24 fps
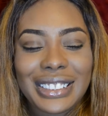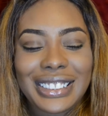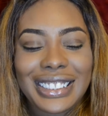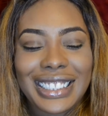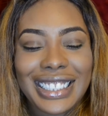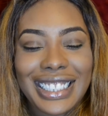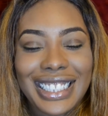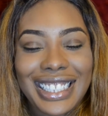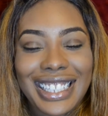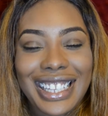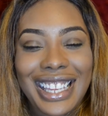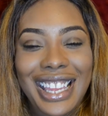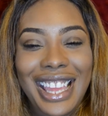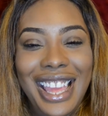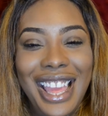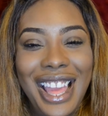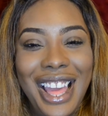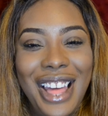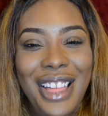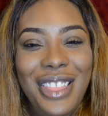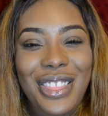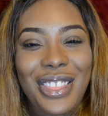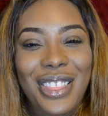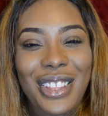like
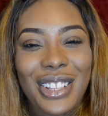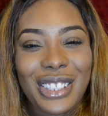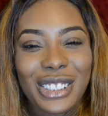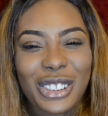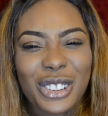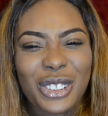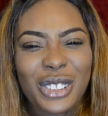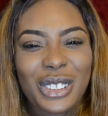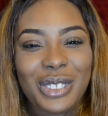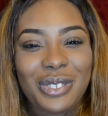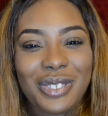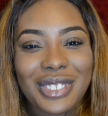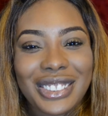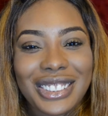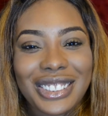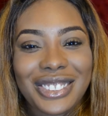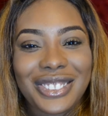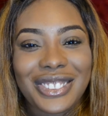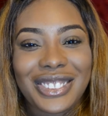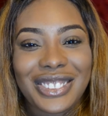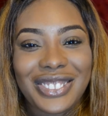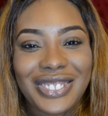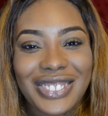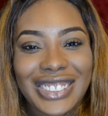the treatment
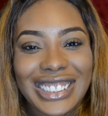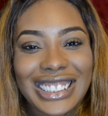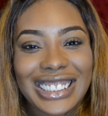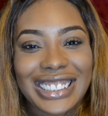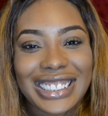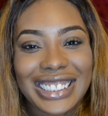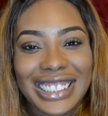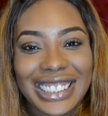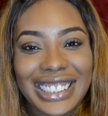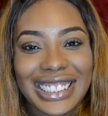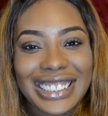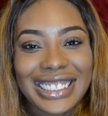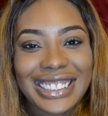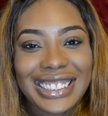through Invisalign.